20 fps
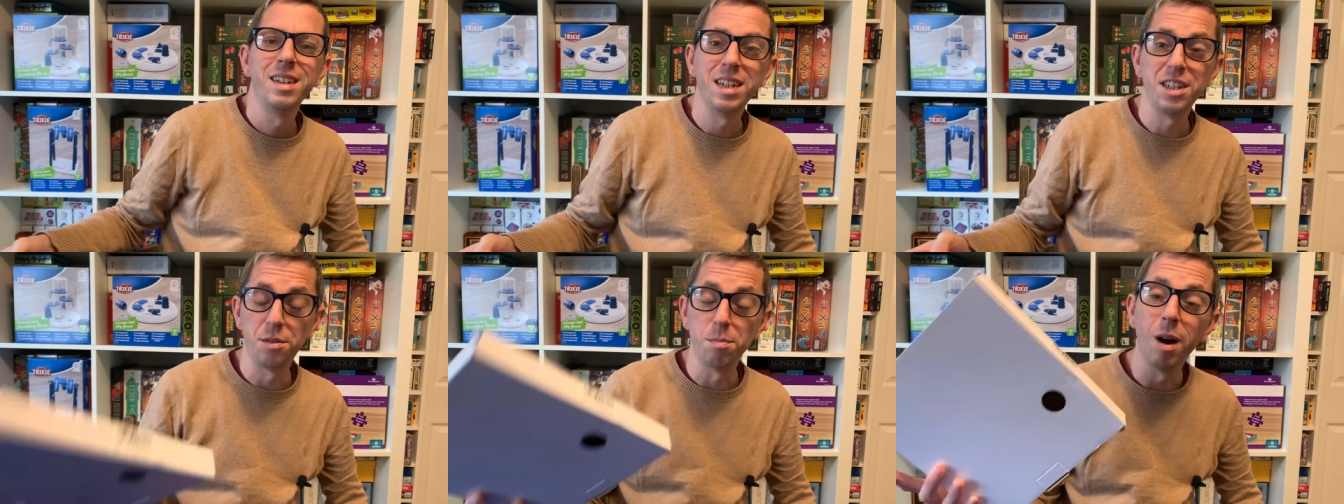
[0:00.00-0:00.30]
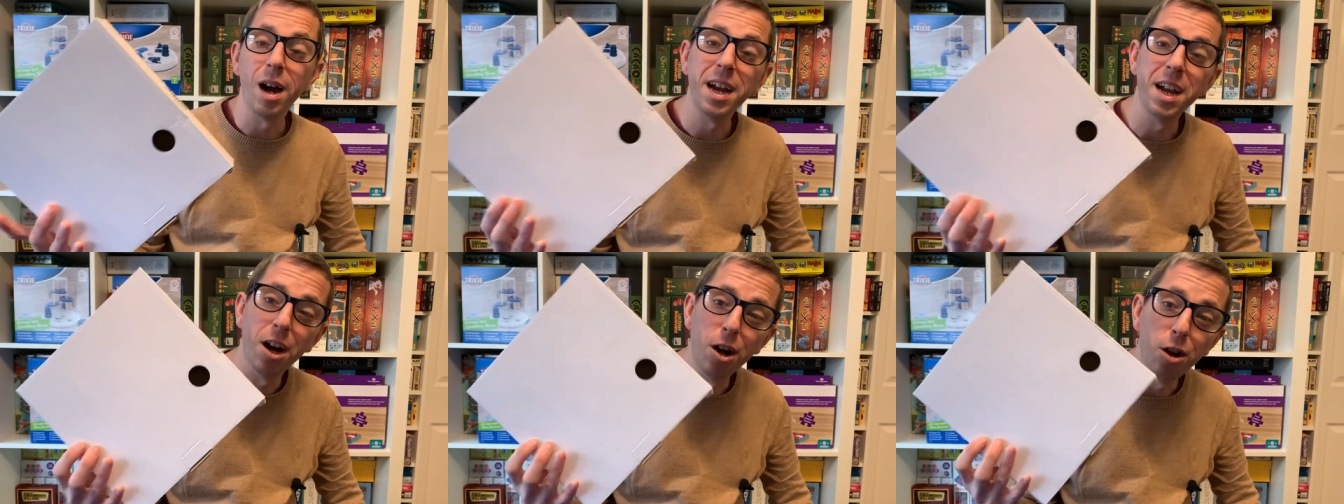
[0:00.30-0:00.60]
It's
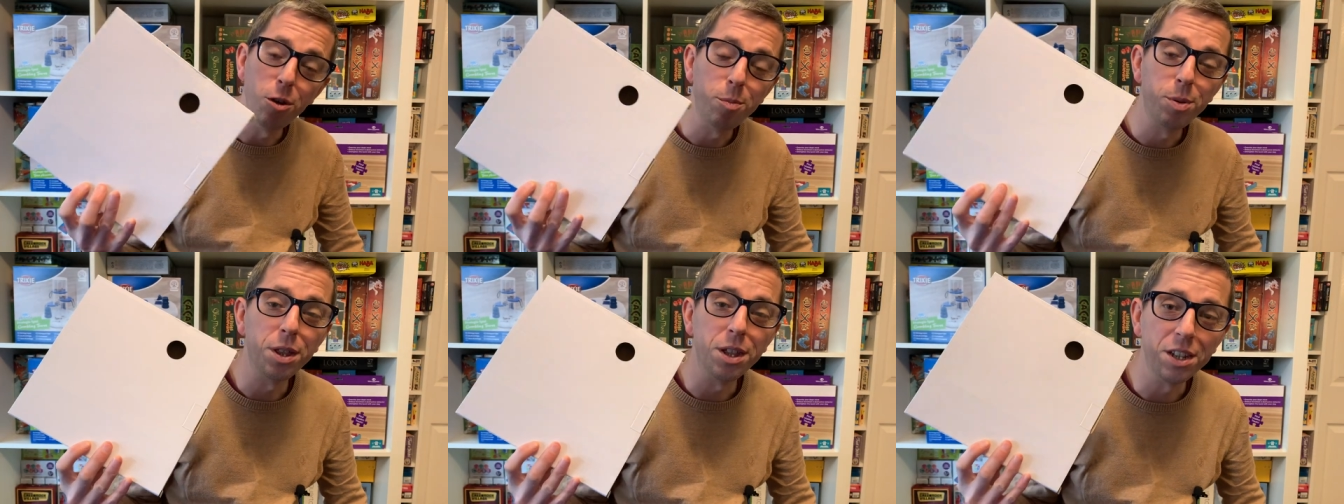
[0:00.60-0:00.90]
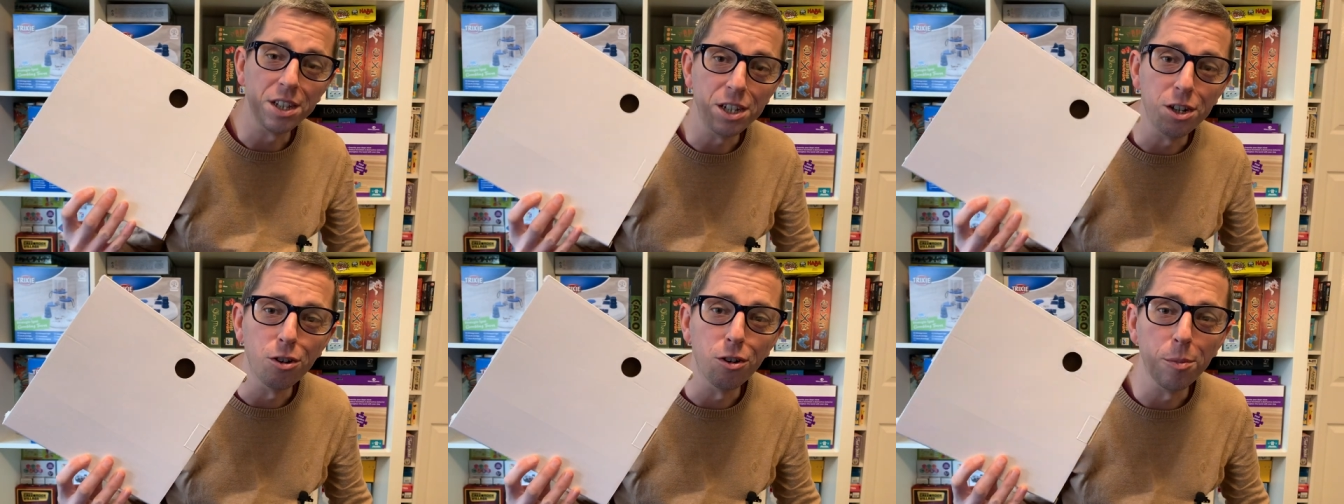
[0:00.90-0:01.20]
my hope that
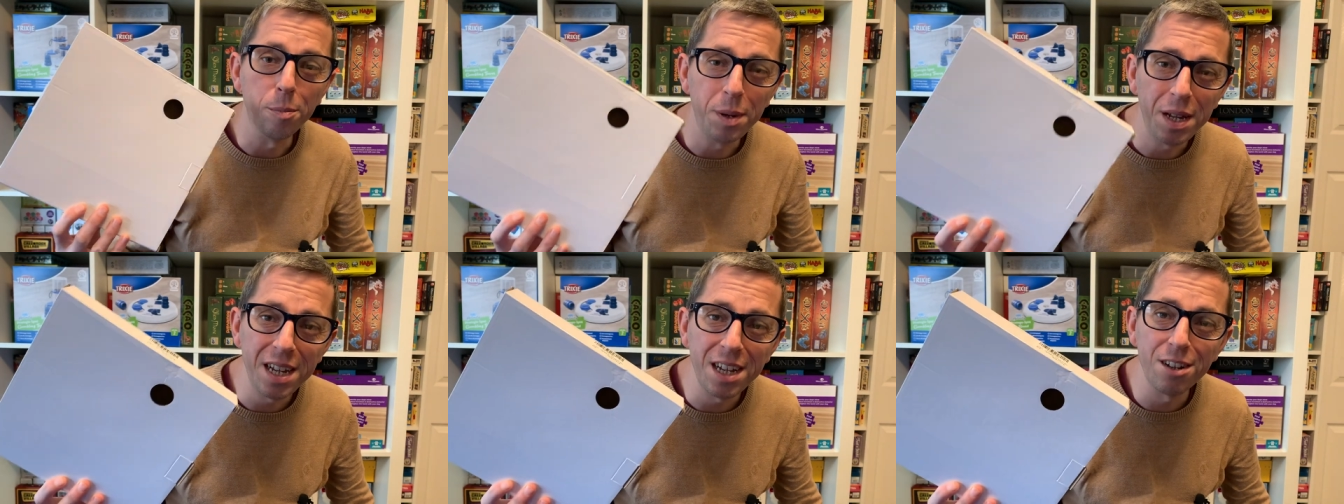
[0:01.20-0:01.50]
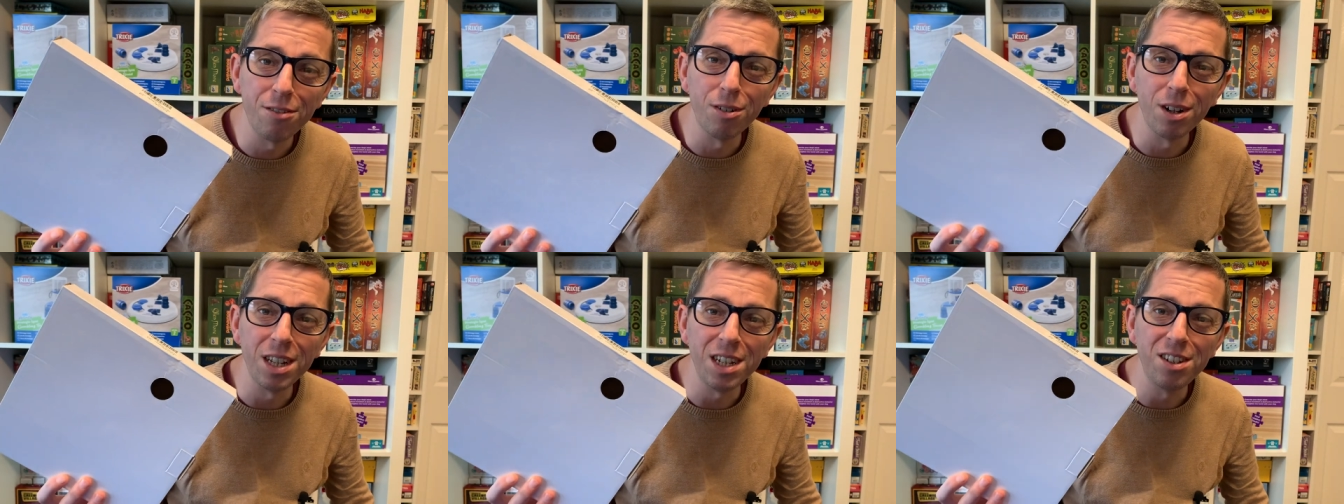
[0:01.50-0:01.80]
the
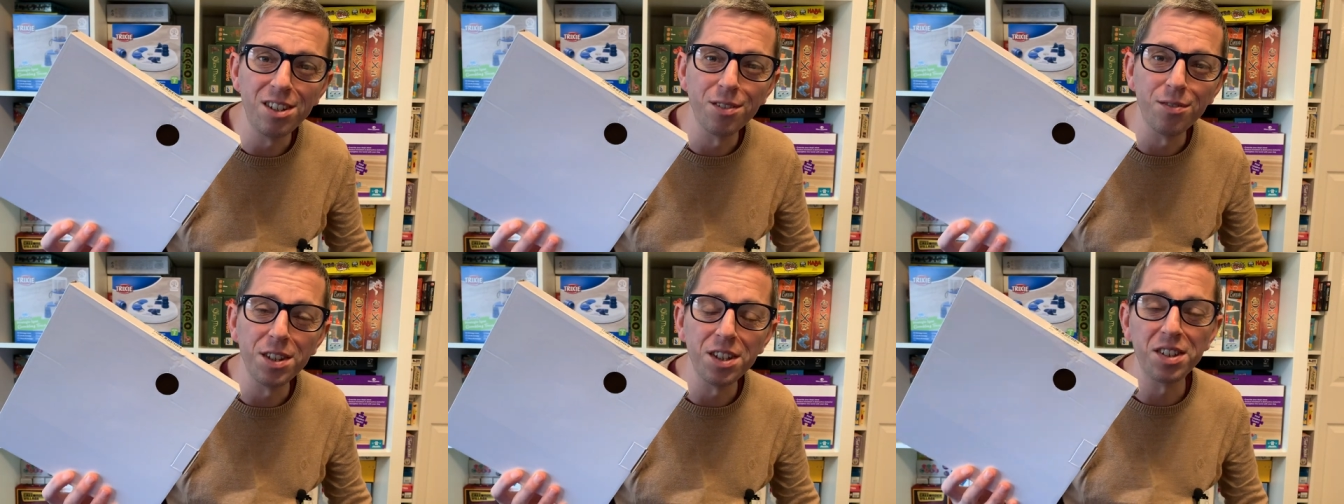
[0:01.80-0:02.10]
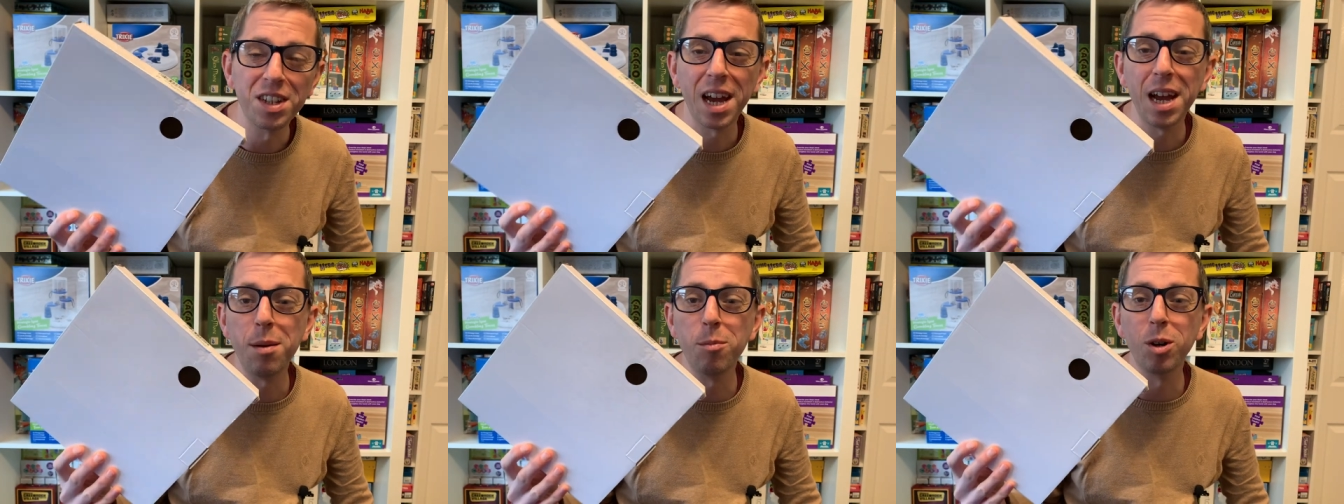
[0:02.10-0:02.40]
European release of this
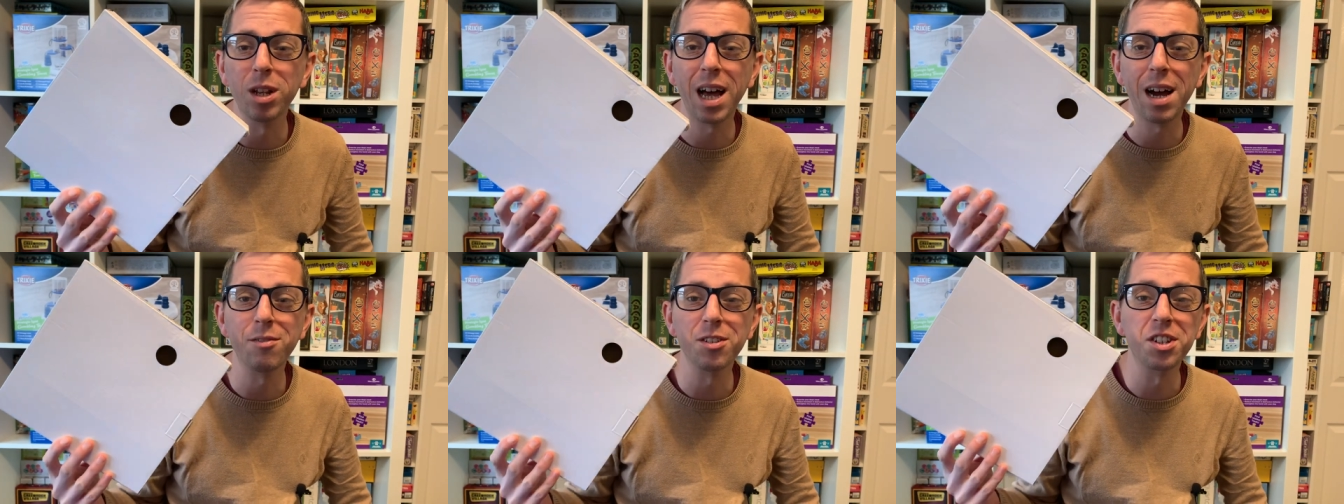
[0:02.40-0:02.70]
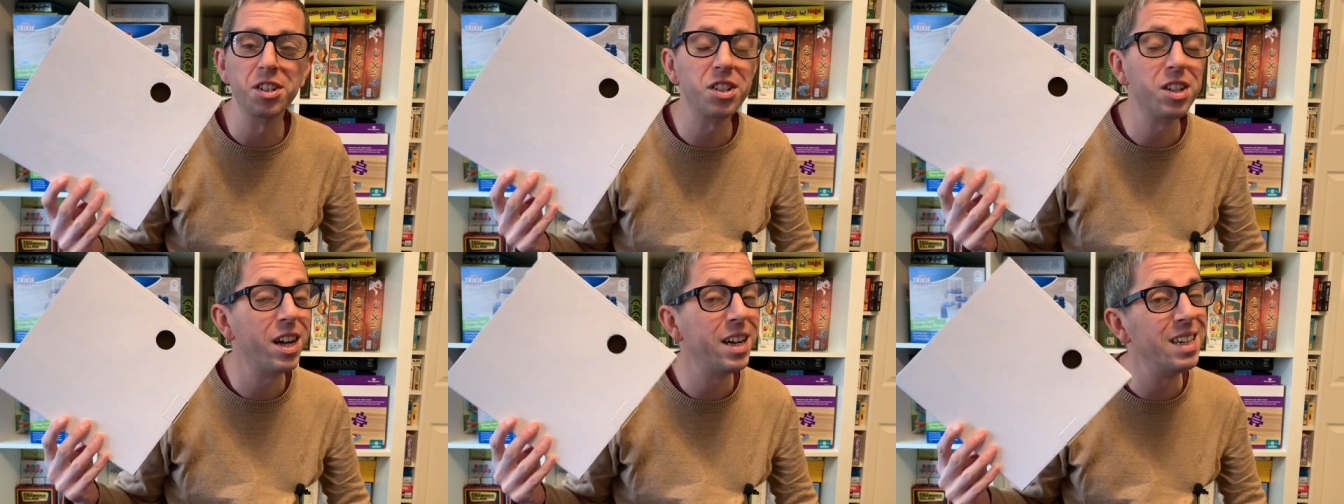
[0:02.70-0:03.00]
game will have a
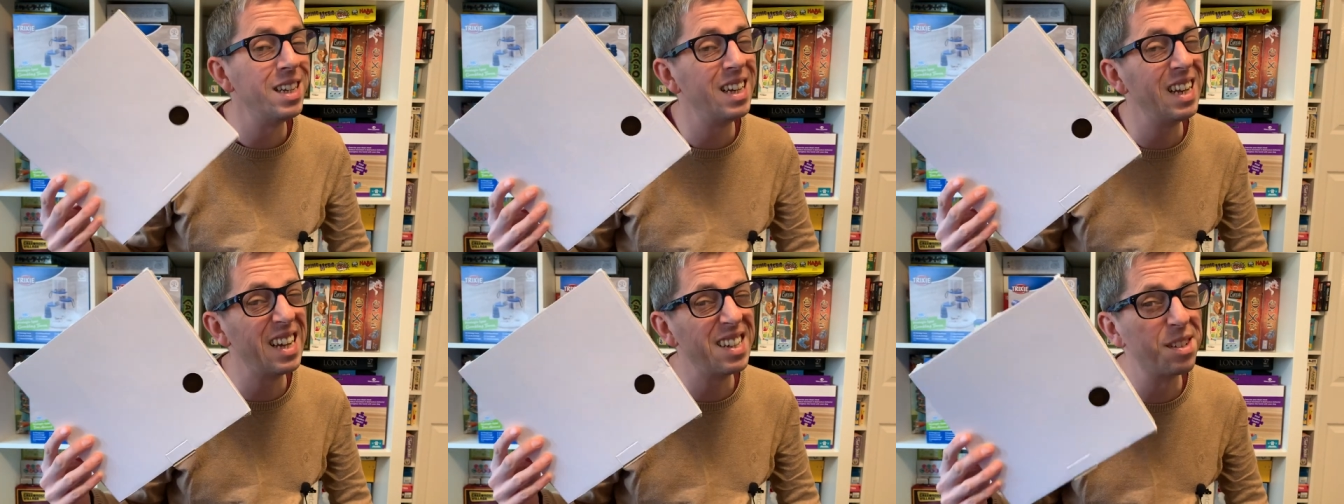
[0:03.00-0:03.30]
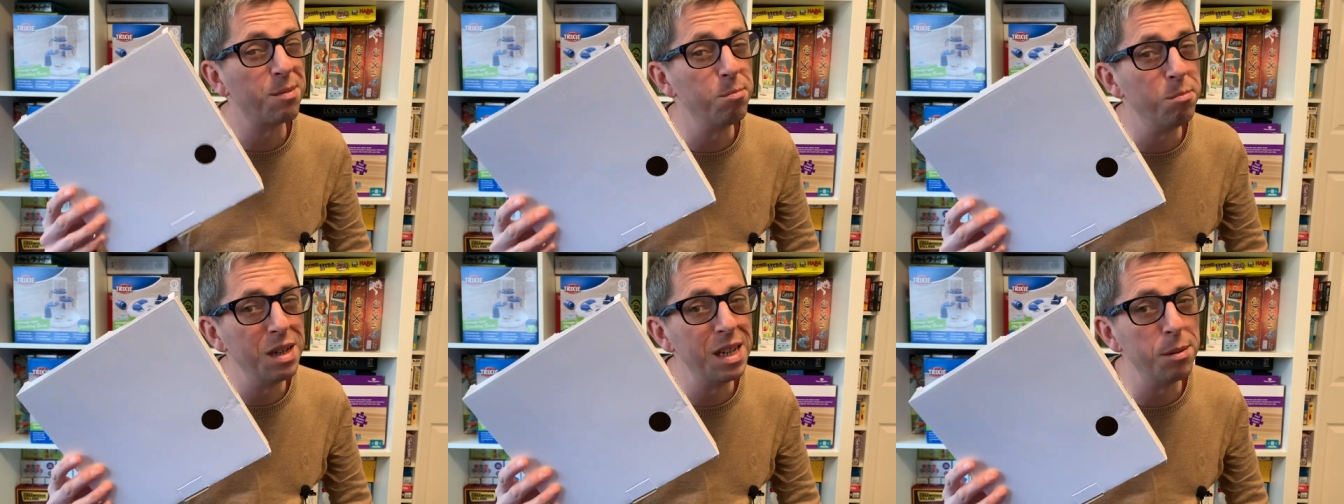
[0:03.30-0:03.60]
slightly
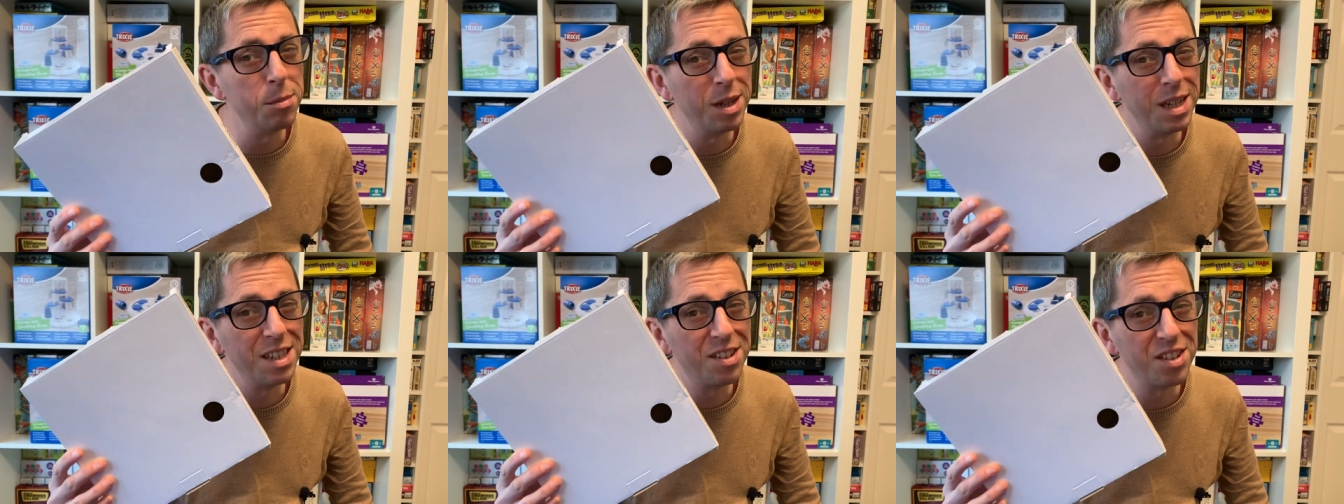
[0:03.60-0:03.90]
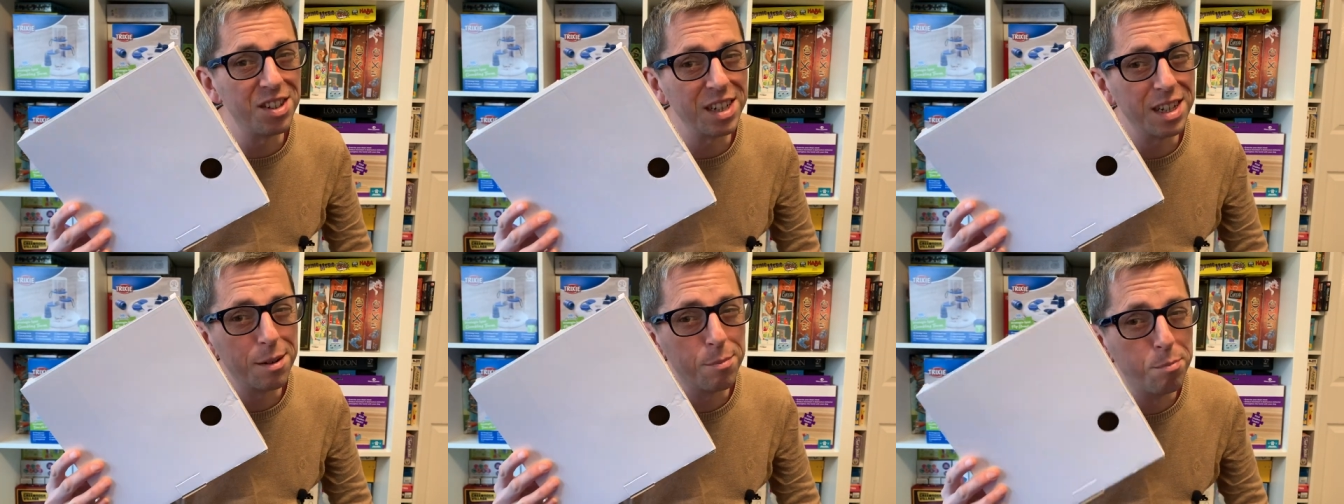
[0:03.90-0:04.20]
less minimalistic